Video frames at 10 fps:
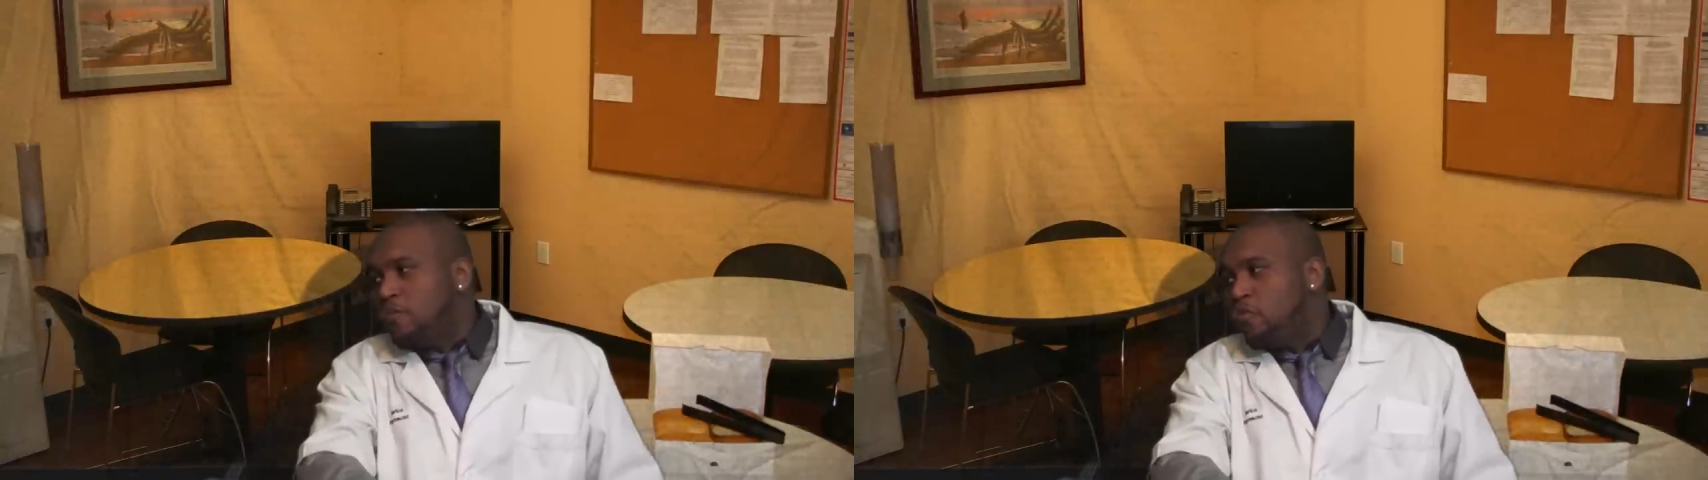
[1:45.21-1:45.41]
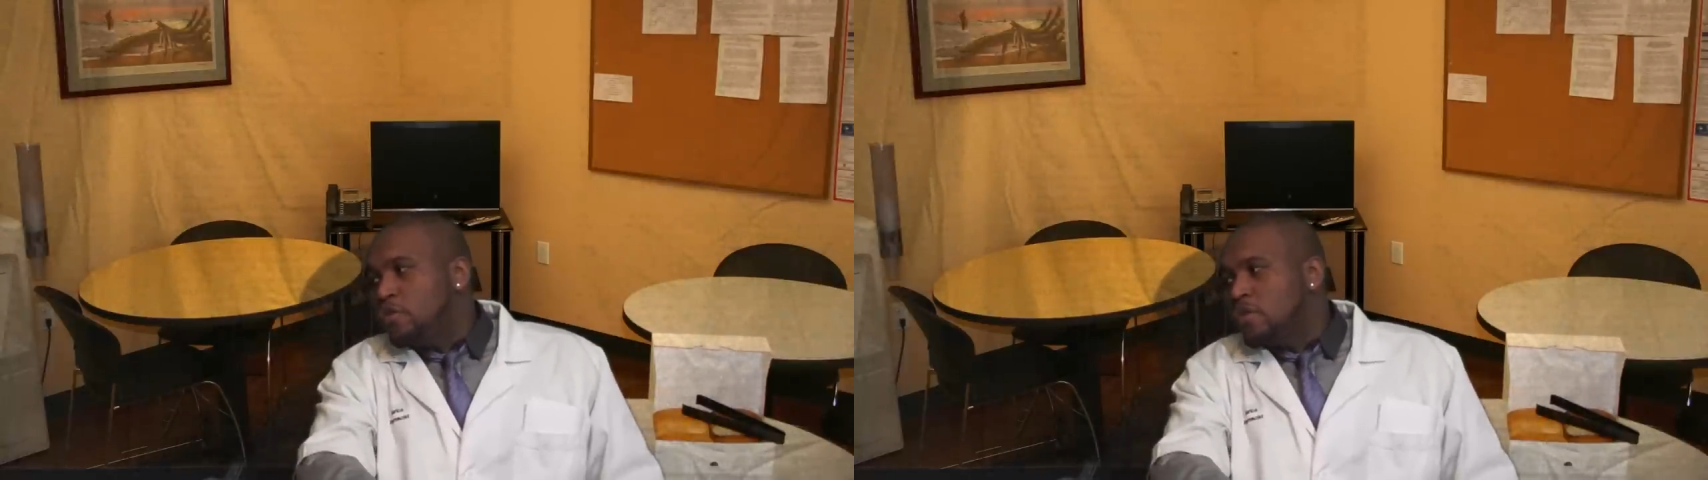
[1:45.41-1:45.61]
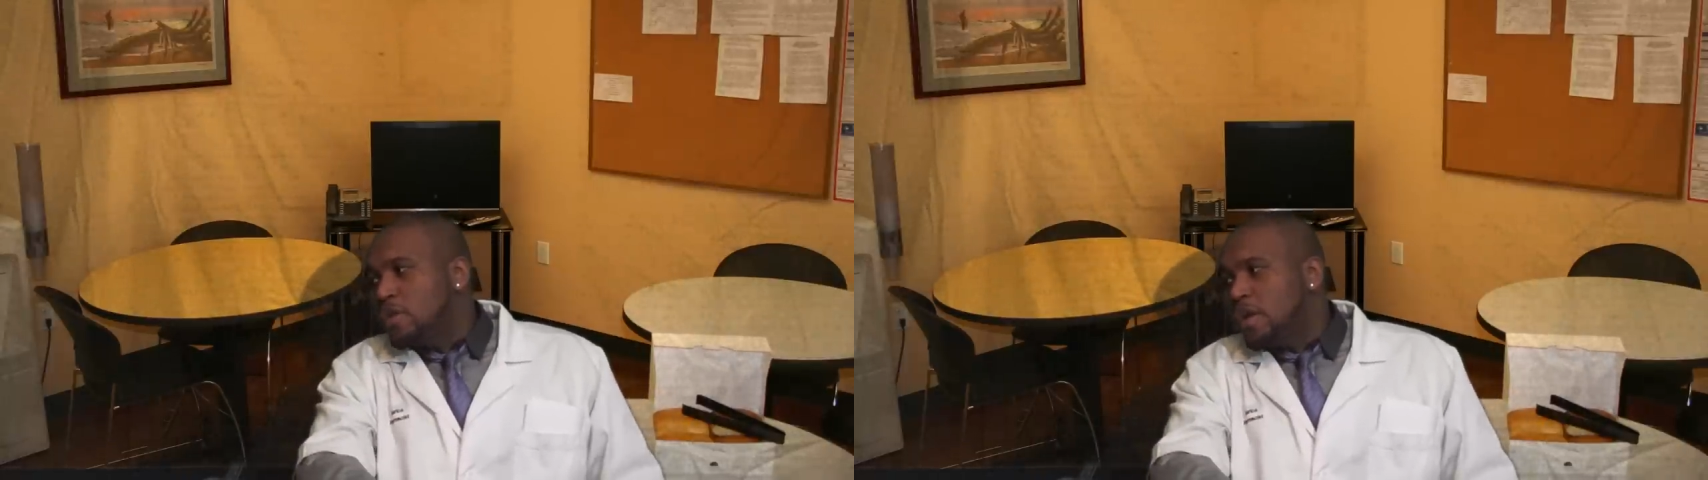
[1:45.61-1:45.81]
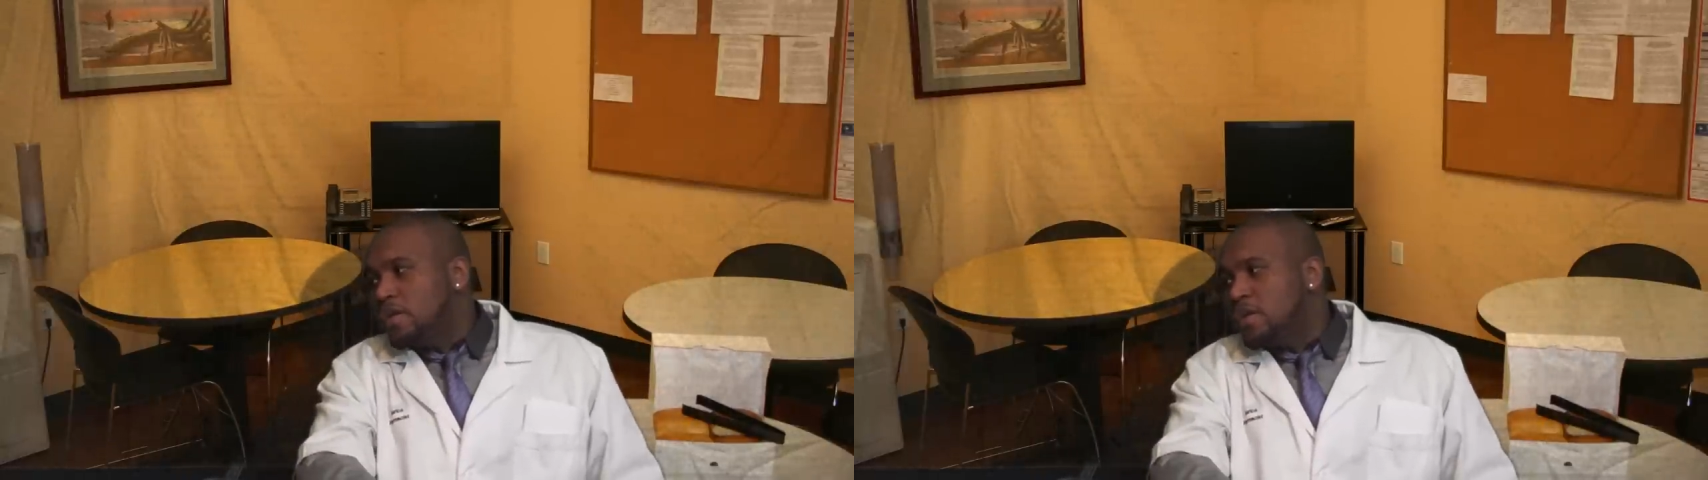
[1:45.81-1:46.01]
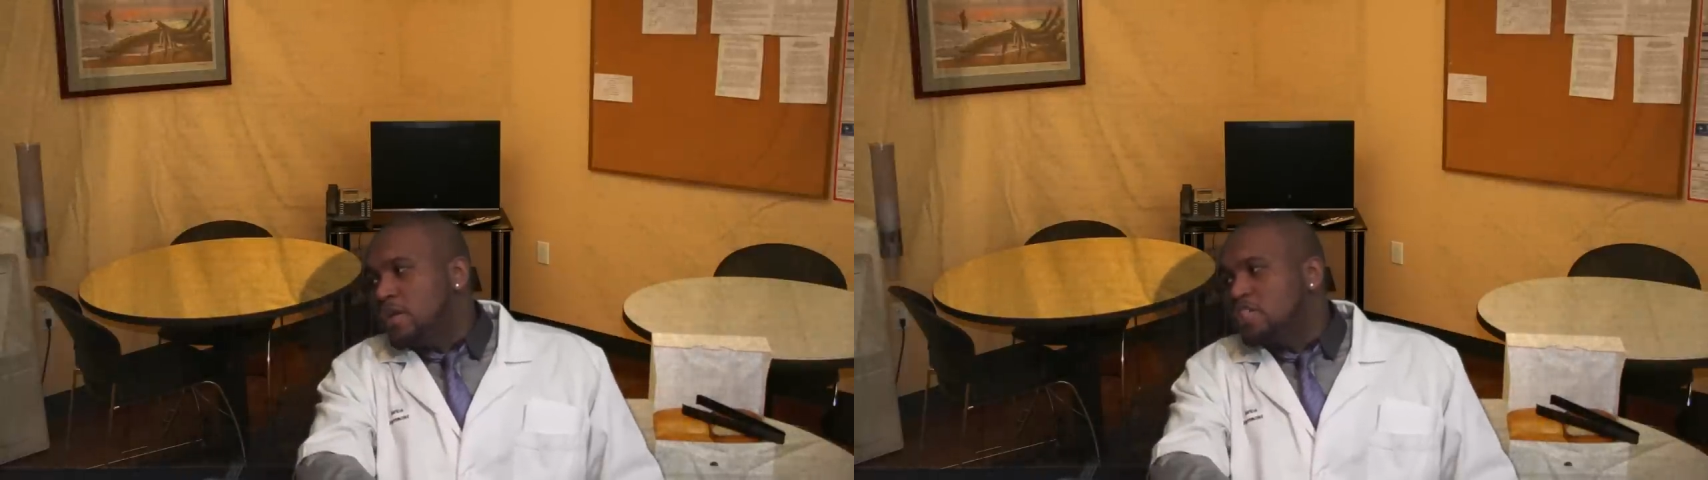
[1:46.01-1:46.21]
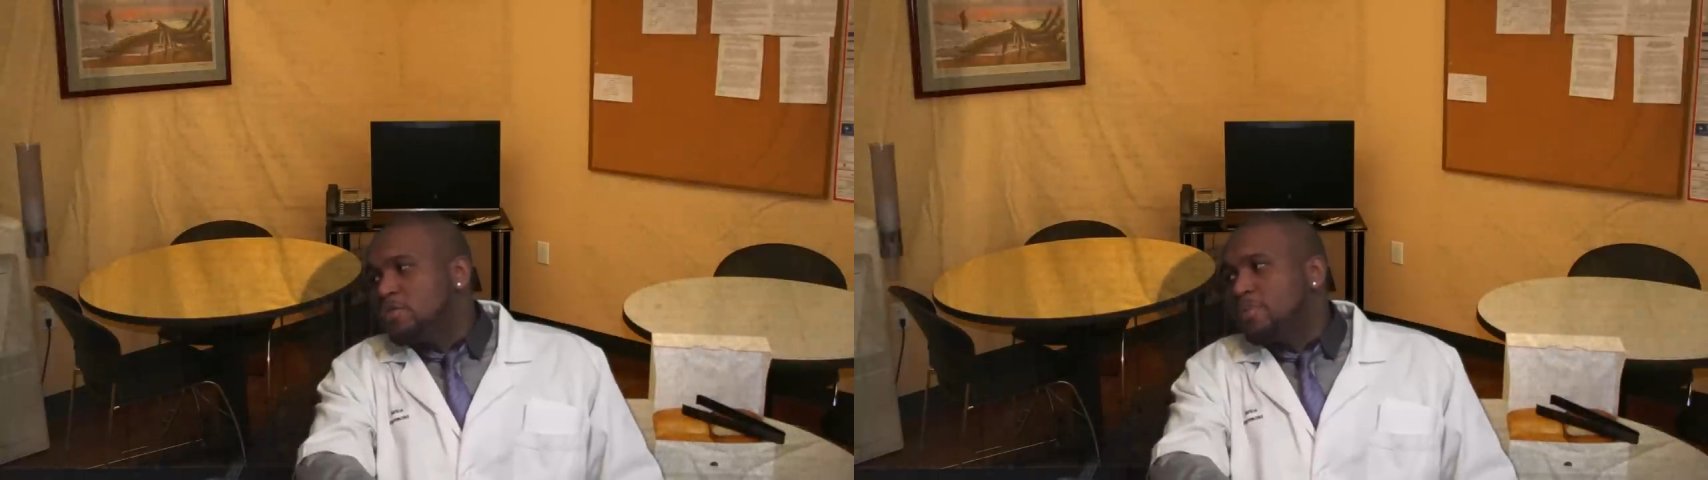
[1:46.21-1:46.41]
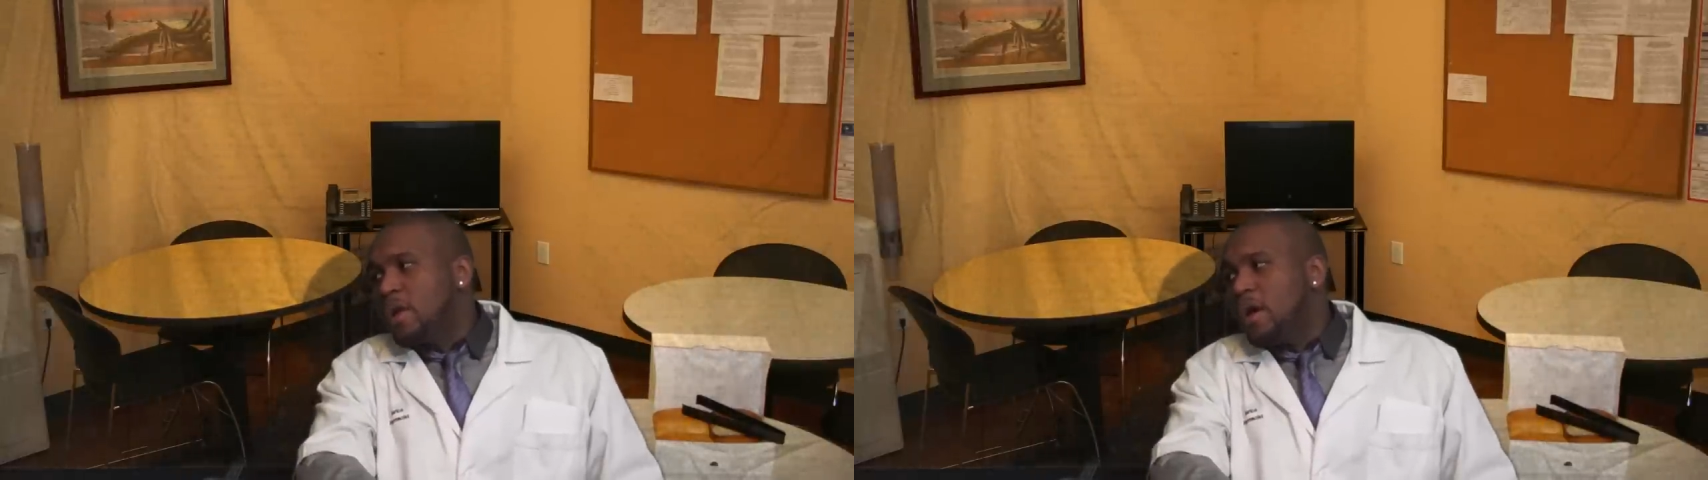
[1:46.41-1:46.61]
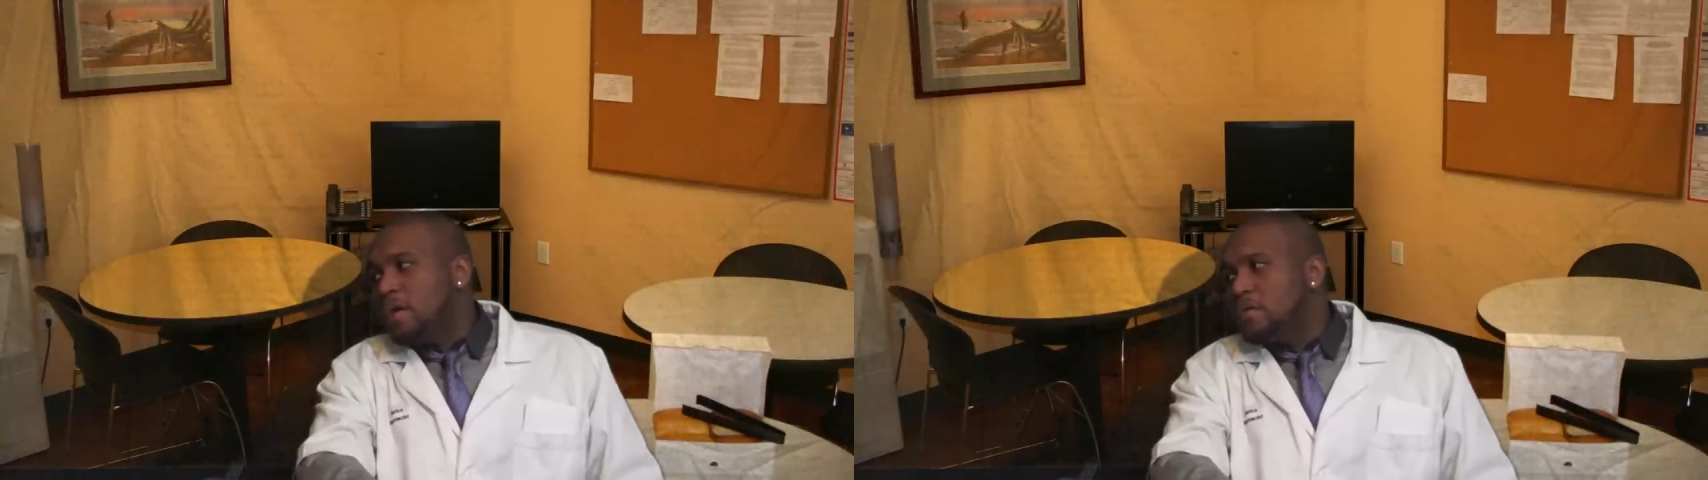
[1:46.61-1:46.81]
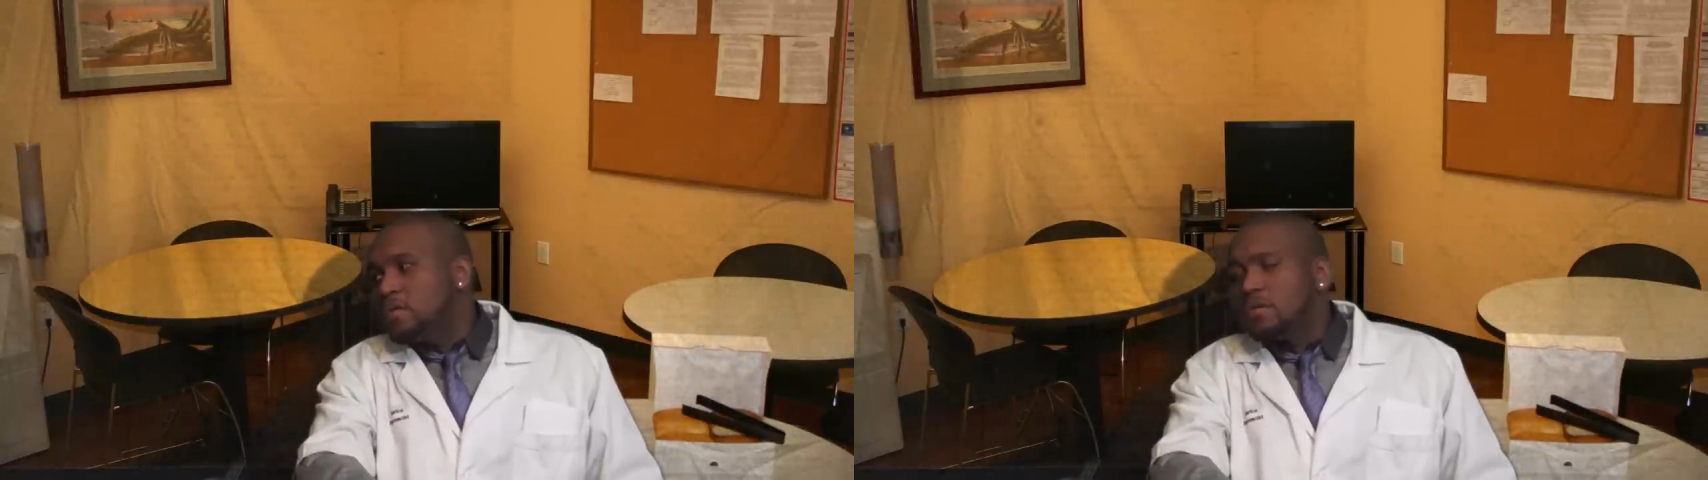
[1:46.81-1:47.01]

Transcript: afford the 90 day supply.